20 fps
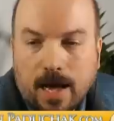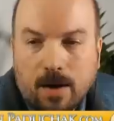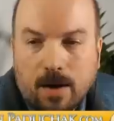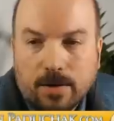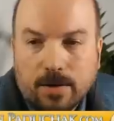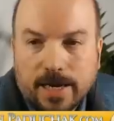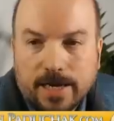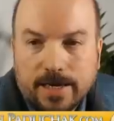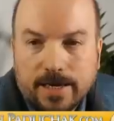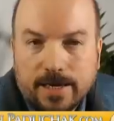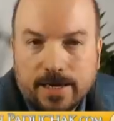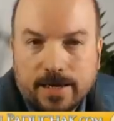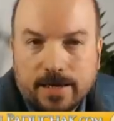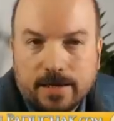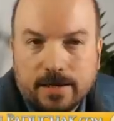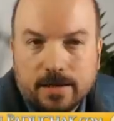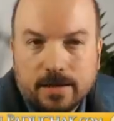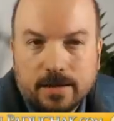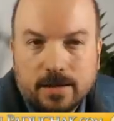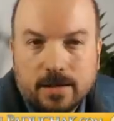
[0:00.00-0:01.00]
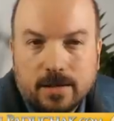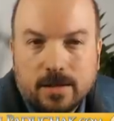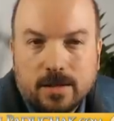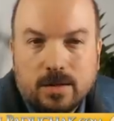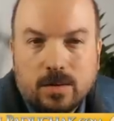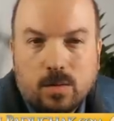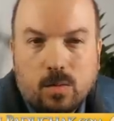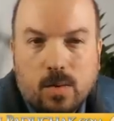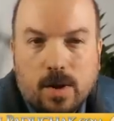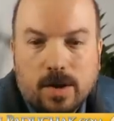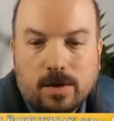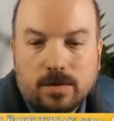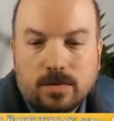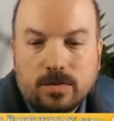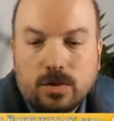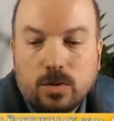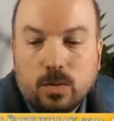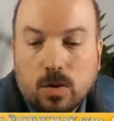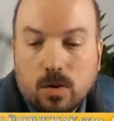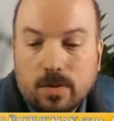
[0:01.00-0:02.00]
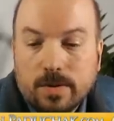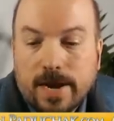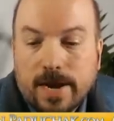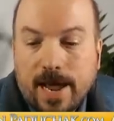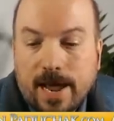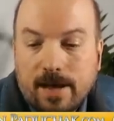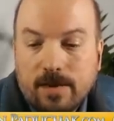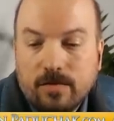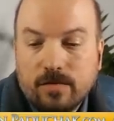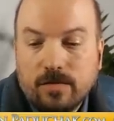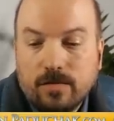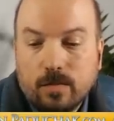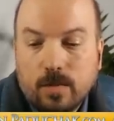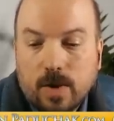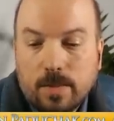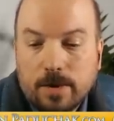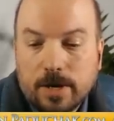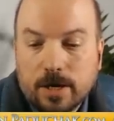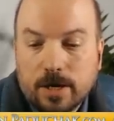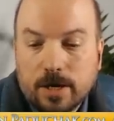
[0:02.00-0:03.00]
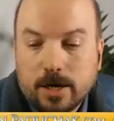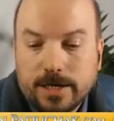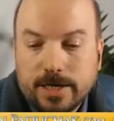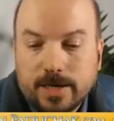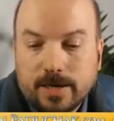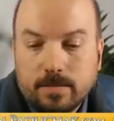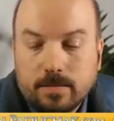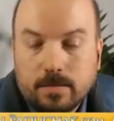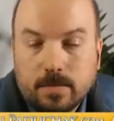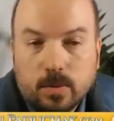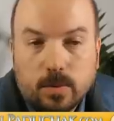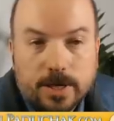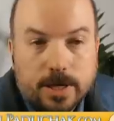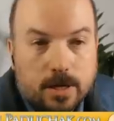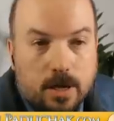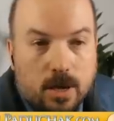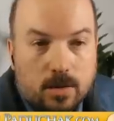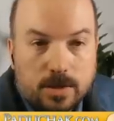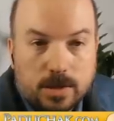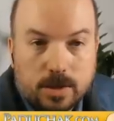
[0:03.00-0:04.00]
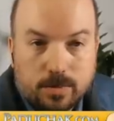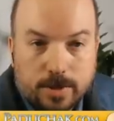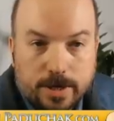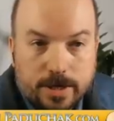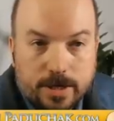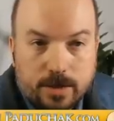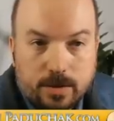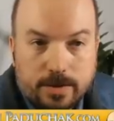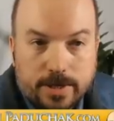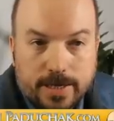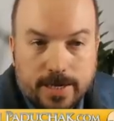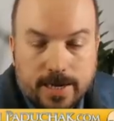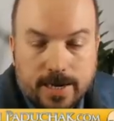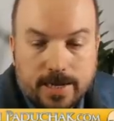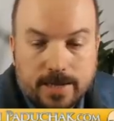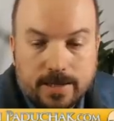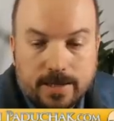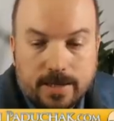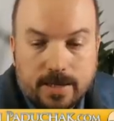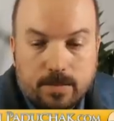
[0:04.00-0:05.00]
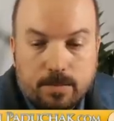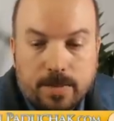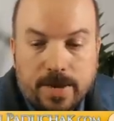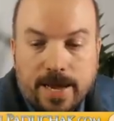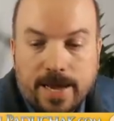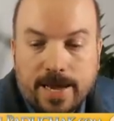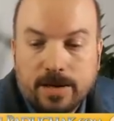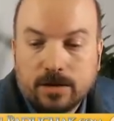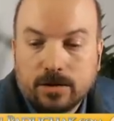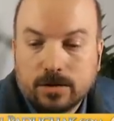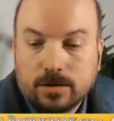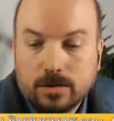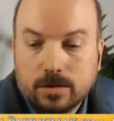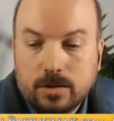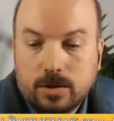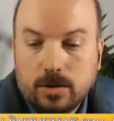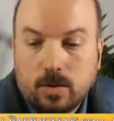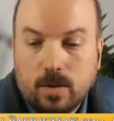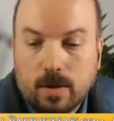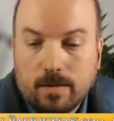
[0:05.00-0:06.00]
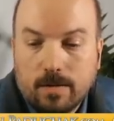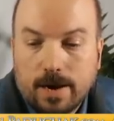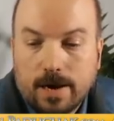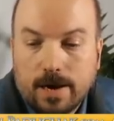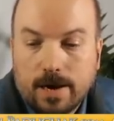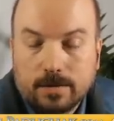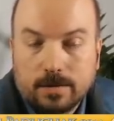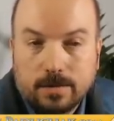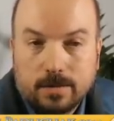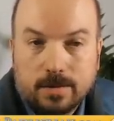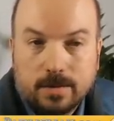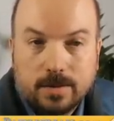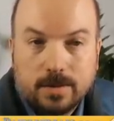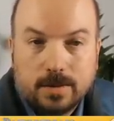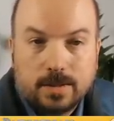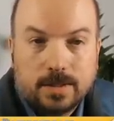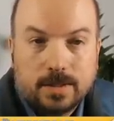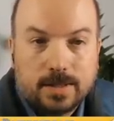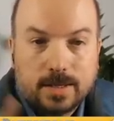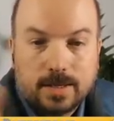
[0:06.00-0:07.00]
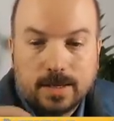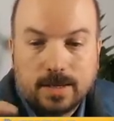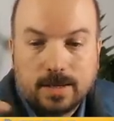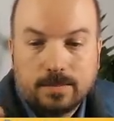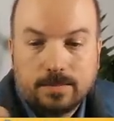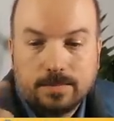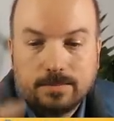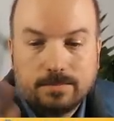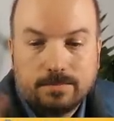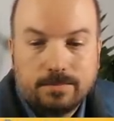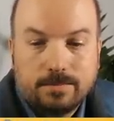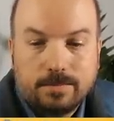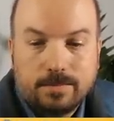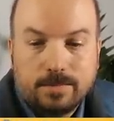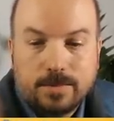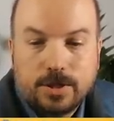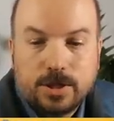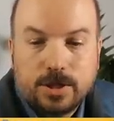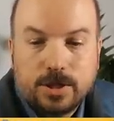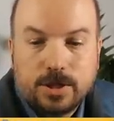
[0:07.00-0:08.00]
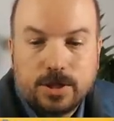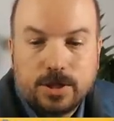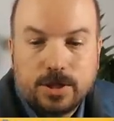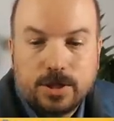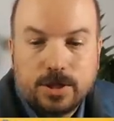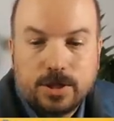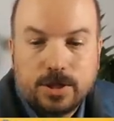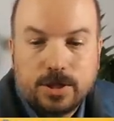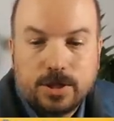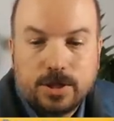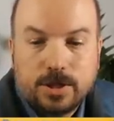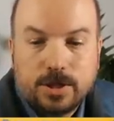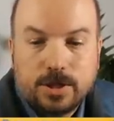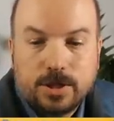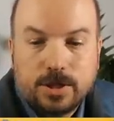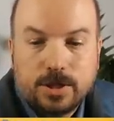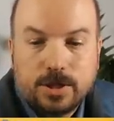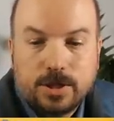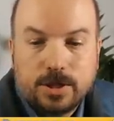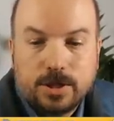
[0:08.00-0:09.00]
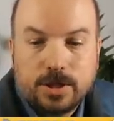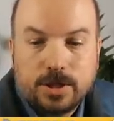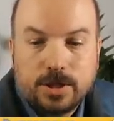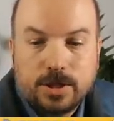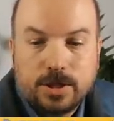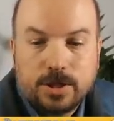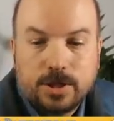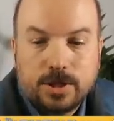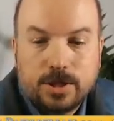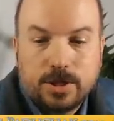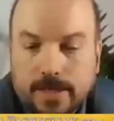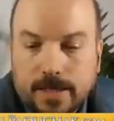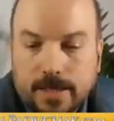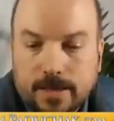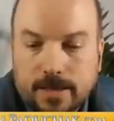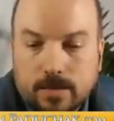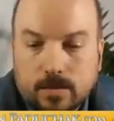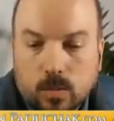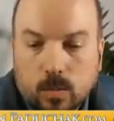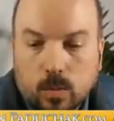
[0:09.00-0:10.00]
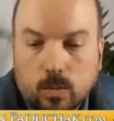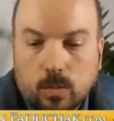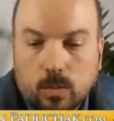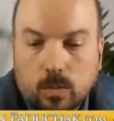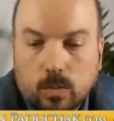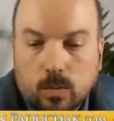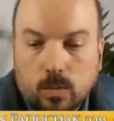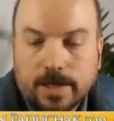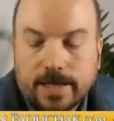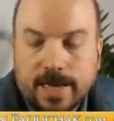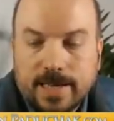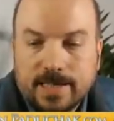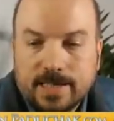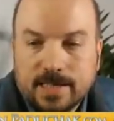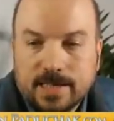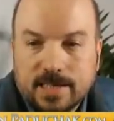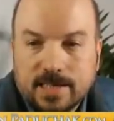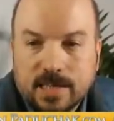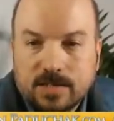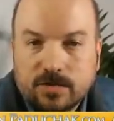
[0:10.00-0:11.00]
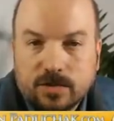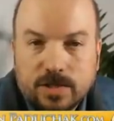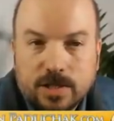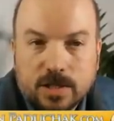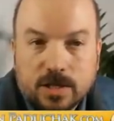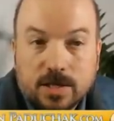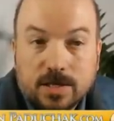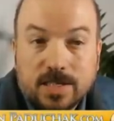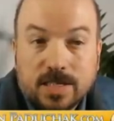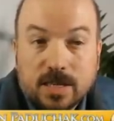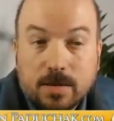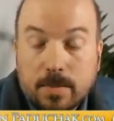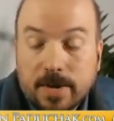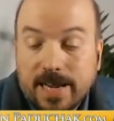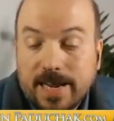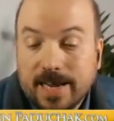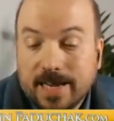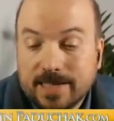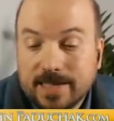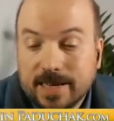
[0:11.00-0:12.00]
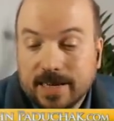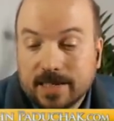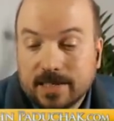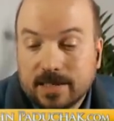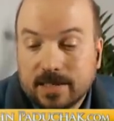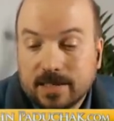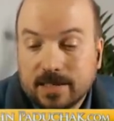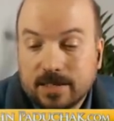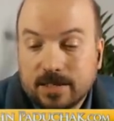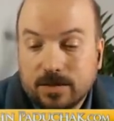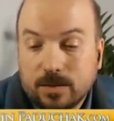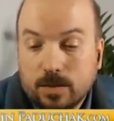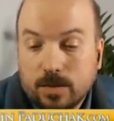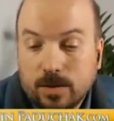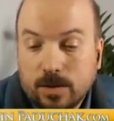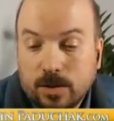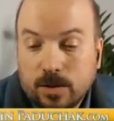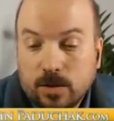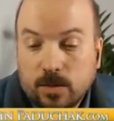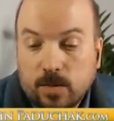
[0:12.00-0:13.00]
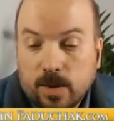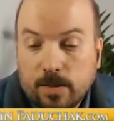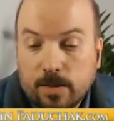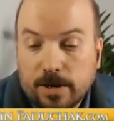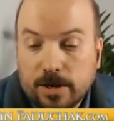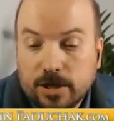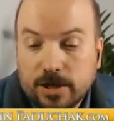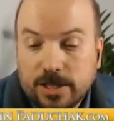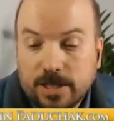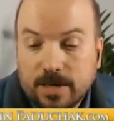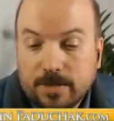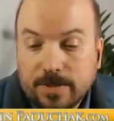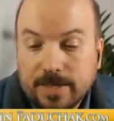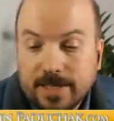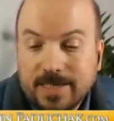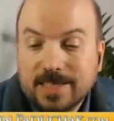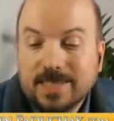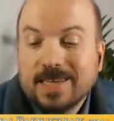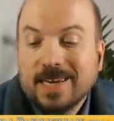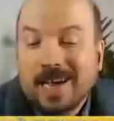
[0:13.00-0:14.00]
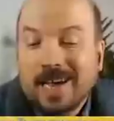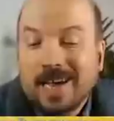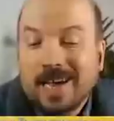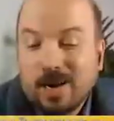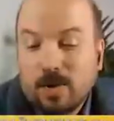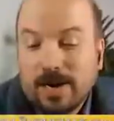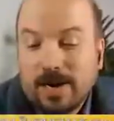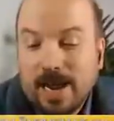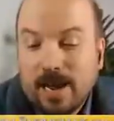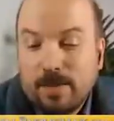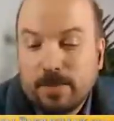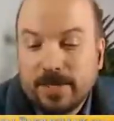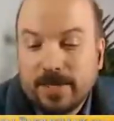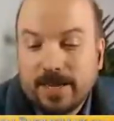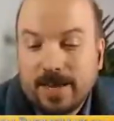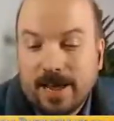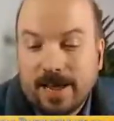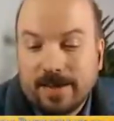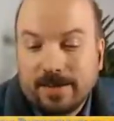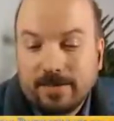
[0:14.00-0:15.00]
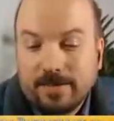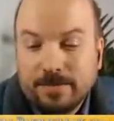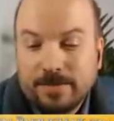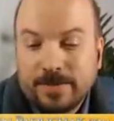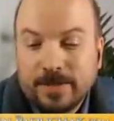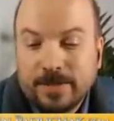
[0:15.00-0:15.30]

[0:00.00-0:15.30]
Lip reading: How can I get in? Well, you won't have WebinarJam, but we can always bring you in on the panel URL. So we can do that and work that successfully as long as somebody has access to WebinarJam, and that's kind of what happened today.